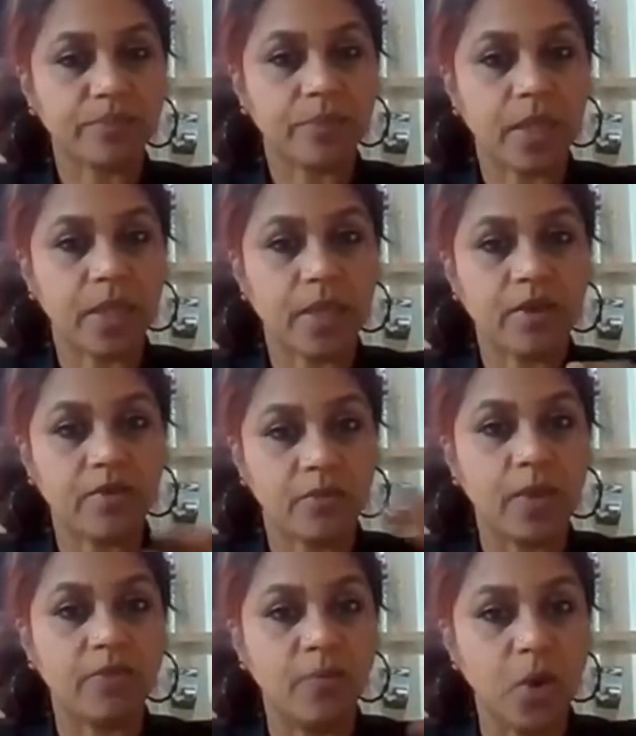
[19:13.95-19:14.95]

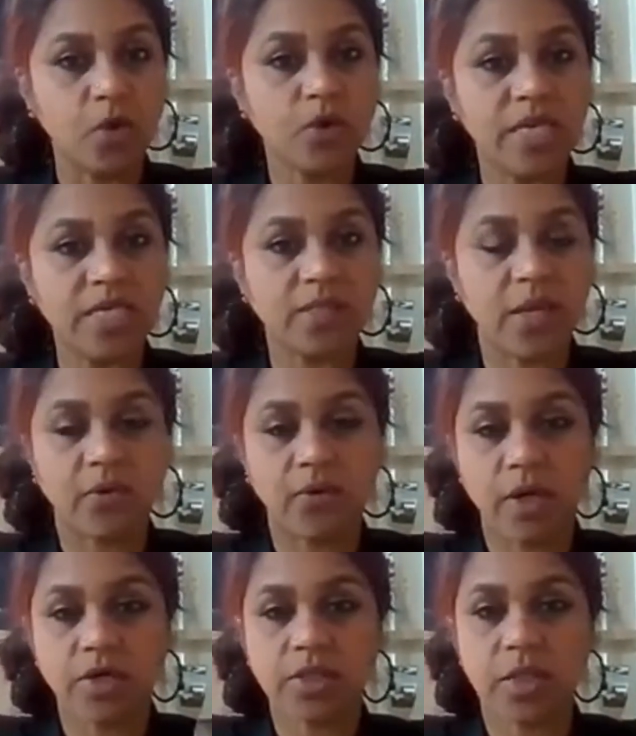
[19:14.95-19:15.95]
If both these
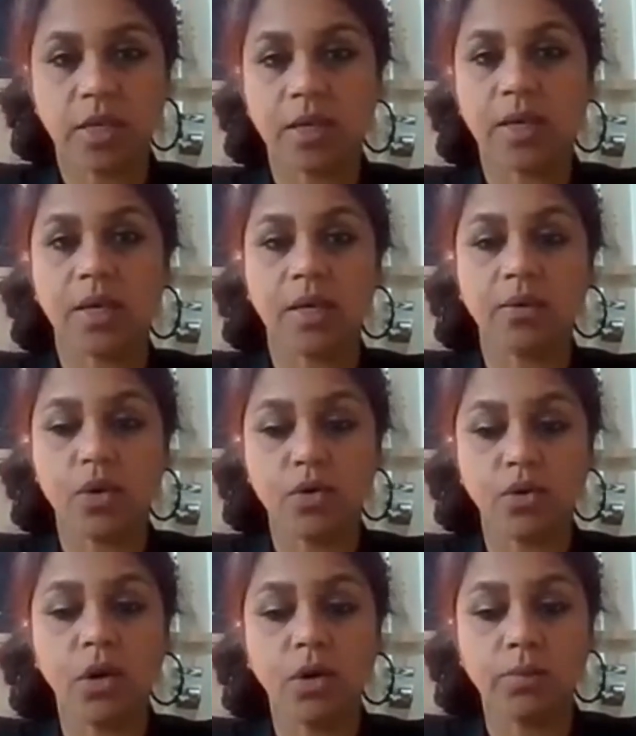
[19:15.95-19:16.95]
areas are
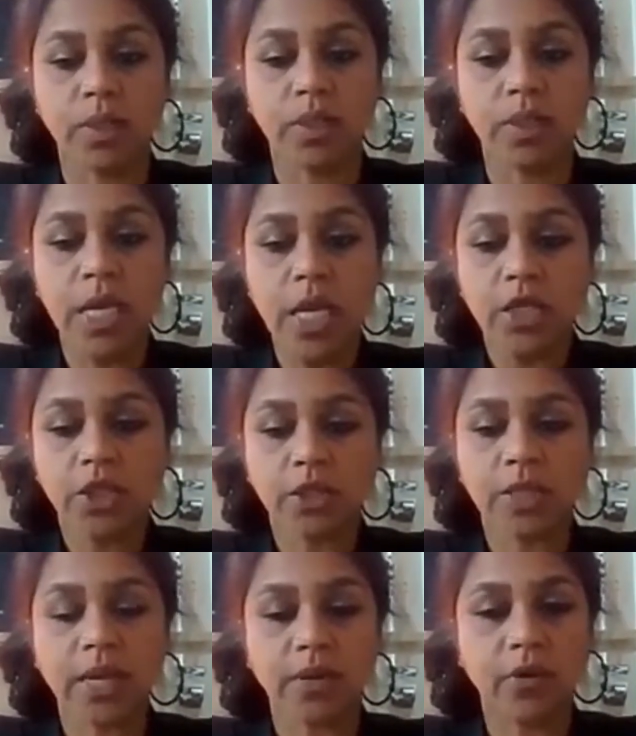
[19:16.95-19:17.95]
normal, your
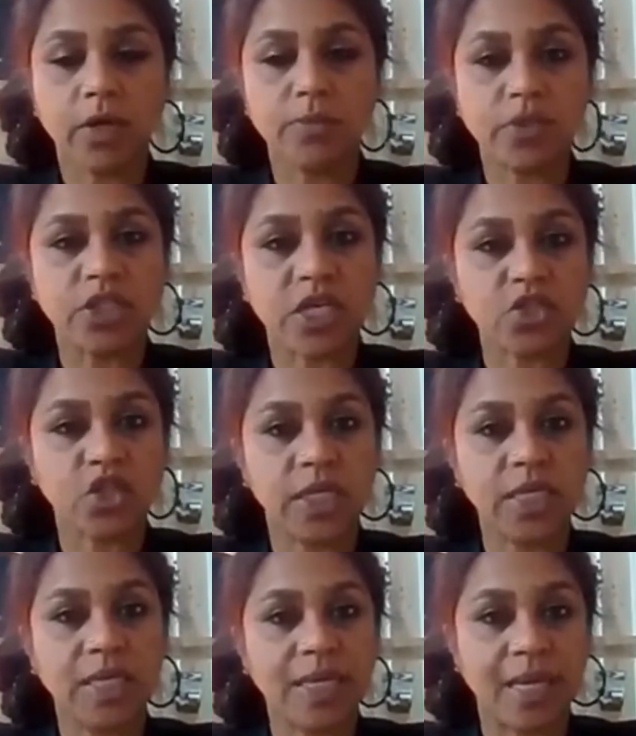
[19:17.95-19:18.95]
thyroid
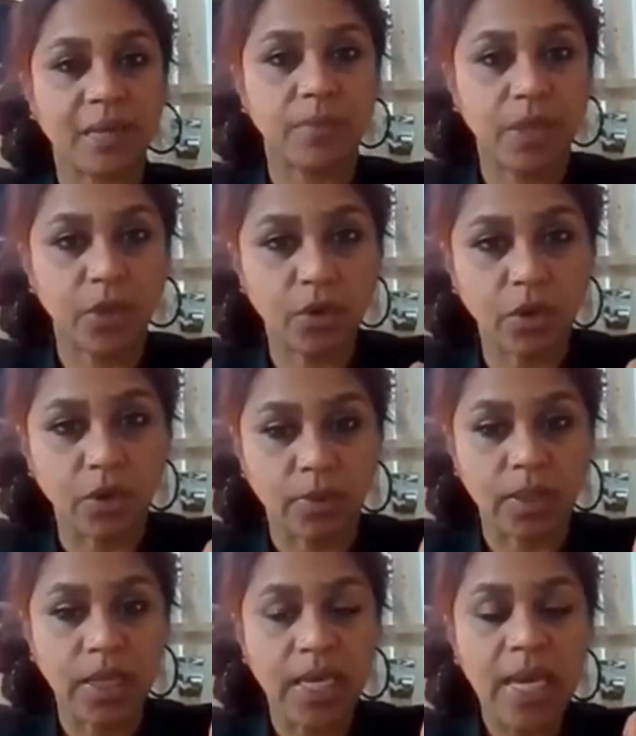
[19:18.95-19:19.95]
potentially can be normal.